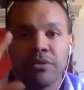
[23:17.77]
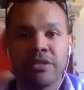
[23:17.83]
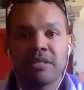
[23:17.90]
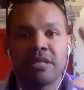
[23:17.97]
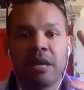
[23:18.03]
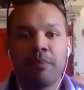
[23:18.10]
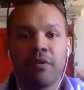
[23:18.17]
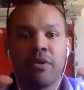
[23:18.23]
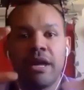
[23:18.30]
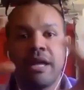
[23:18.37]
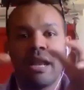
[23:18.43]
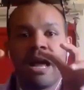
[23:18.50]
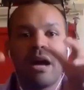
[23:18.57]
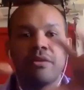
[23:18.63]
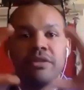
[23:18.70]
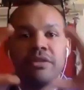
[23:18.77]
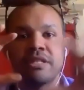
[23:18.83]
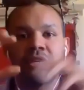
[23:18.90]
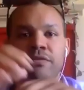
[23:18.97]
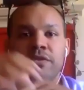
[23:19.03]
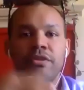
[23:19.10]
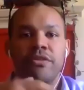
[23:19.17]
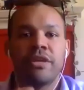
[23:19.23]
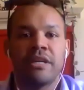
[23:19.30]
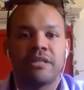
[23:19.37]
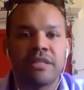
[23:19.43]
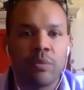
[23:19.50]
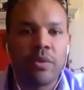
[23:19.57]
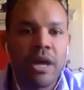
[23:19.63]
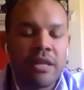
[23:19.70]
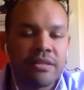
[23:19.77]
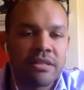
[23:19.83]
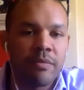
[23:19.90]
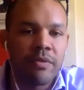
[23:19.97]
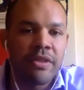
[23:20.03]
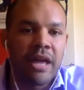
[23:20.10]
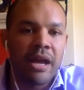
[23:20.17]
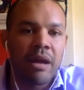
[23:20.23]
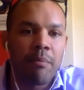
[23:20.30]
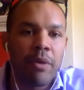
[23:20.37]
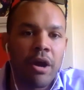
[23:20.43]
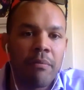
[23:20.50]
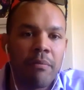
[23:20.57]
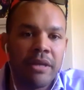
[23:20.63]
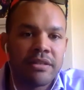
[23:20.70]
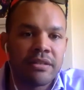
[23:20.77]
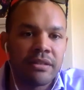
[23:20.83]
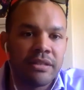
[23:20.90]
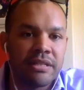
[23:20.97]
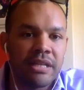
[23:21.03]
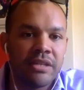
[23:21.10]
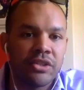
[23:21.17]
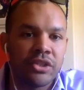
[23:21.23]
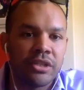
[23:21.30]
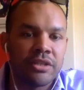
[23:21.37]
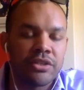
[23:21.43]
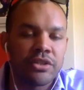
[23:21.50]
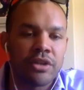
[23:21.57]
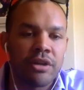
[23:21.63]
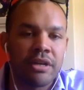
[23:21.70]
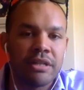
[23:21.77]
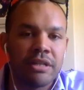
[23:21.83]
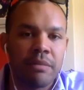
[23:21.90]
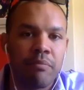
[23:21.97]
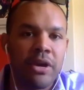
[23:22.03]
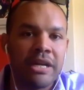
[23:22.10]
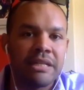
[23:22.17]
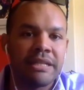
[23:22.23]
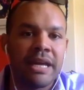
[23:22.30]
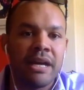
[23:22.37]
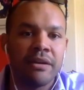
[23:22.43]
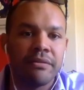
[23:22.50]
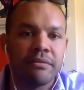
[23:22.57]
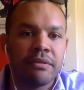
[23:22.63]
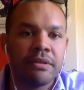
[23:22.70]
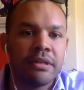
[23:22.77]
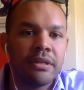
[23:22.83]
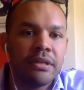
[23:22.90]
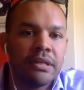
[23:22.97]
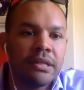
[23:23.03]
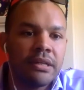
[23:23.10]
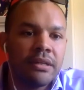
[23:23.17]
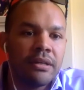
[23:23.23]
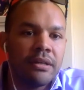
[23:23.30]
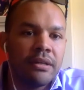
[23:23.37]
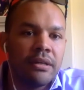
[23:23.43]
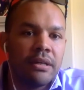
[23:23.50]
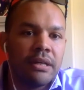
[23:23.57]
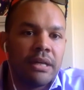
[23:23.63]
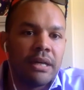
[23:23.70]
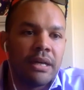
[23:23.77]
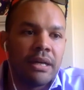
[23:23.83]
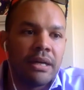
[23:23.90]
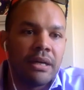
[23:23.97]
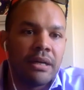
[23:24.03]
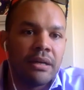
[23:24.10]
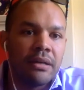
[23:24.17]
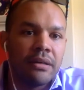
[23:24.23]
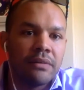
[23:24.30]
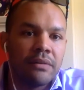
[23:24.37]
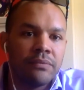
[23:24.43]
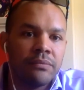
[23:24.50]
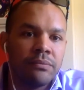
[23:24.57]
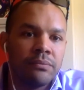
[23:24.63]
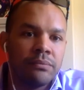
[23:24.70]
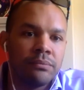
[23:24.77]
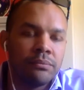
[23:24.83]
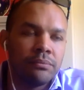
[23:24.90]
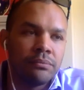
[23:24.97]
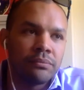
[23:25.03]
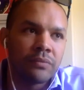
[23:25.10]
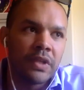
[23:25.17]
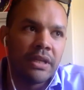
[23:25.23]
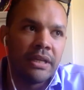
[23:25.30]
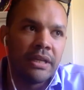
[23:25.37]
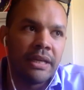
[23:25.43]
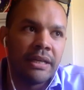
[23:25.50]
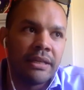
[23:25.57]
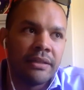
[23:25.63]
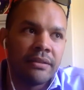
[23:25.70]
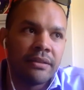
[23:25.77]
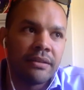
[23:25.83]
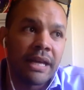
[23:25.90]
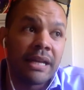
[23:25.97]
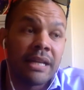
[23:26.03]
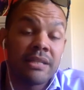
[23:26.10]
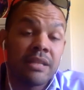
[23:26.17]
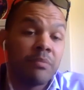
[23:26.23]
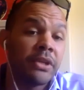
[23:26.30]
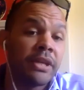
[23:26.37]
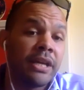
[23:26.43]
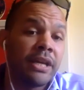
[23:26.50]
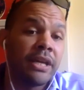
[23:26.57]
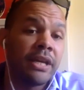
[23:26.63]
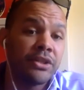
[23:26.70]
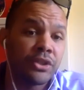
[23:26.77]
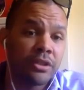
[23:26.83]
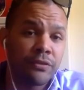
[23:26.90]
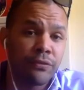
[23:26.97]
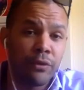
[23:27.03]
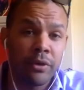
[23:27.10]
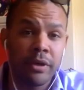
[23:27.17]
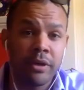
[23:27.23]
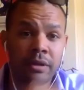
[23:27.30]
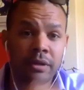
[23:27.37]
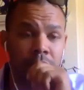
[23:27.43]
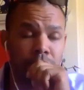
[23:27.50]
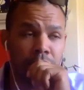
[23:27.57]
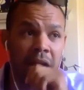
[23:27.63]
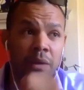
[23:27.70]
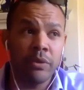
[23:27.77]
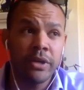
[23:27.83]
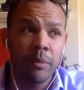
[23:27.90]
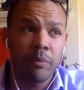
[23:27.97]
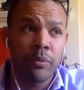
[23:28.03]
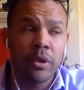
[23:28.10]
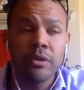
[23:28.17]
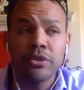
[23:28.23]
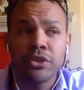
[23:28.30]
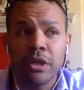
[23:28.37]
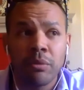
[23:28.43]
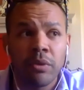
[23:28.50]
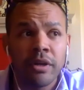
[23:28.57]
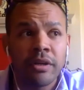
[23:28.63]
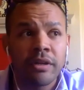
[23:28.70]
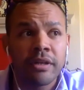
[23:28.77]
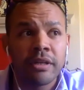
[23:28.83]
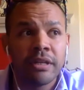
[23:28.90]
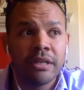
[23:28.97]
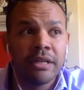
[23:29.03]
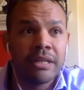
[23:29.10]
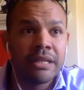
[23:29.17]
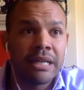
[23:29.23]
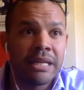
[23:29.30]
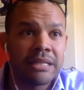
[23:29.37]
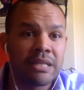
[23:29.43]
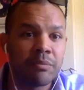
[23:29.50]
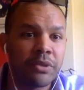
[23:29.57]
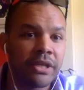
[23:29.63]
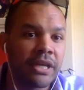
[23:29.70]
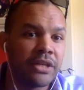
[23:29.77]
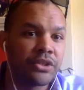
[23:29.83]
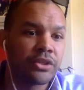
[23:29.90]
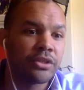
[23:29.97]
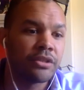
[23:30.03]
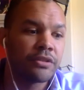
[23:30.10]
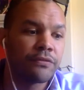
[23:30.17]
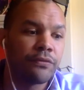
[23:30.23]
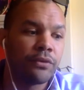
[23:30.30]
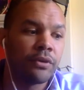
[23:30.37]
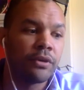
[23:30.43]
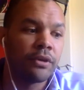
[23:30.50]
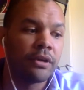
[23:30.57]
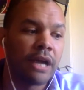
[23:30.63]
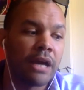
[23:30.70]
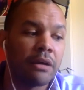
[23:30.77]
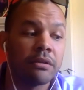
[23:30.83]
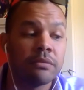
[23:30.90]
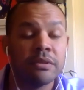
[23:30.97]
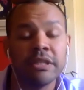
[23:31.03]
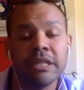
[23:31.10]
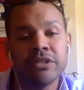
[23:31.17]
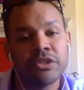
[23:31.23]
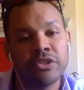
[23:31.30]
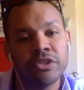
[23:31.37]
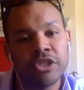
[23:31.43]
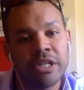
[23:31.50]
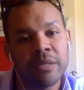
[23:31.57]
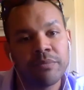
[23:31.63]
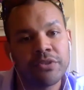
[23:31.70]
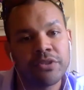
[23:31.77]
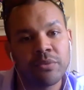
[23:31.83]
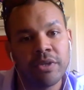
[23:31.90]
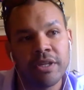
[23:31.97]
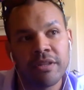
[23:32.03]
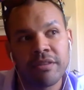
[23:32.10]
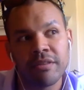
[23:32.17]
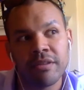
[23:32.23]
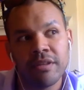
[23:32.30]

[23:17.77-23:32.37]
to separate out these different things, and some of that compartmentalization is starting to break down. And that has implications for how we approach our work. That has implications for our relationships with